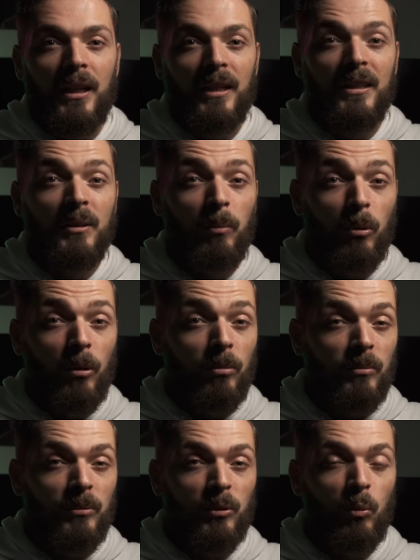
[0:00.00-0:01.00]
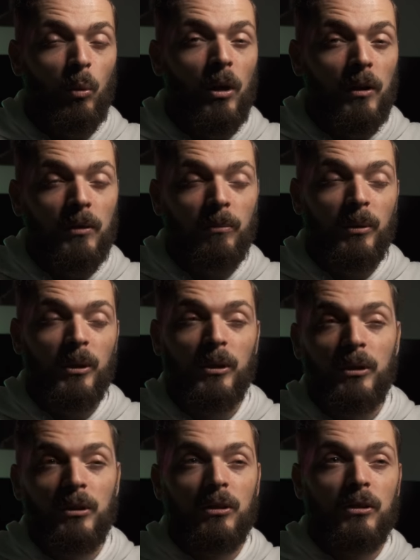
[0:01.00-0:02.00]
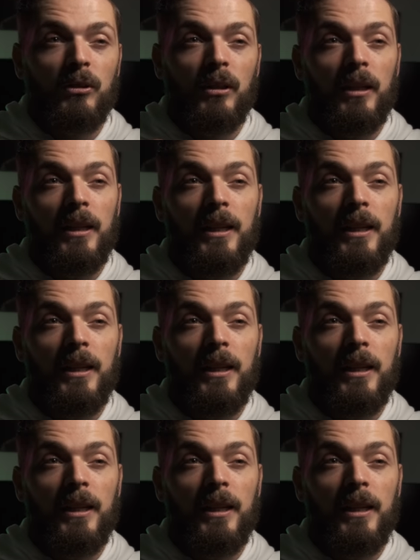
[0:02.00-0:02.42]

And it is a problem as well, because